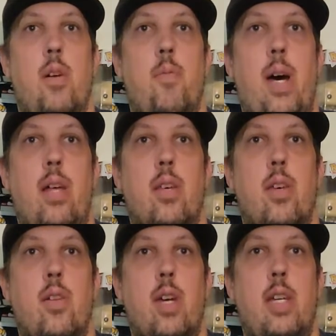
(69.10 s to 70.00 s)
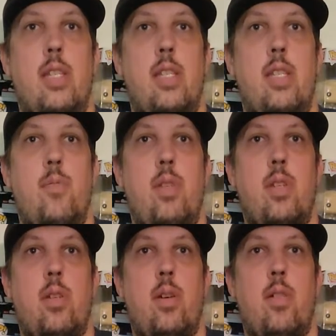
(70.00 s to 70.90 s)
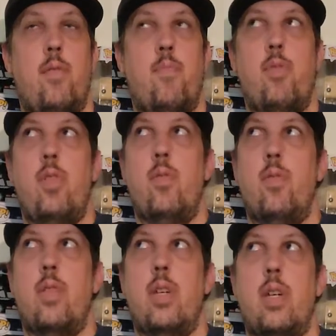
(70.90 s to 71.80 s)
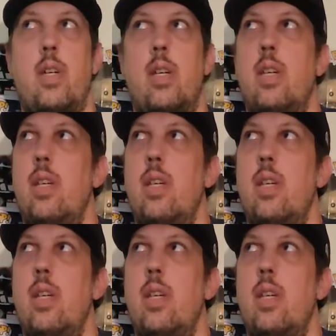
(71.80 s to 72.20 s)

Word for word: A while ago, guys. This is what you could uh, pre-order the...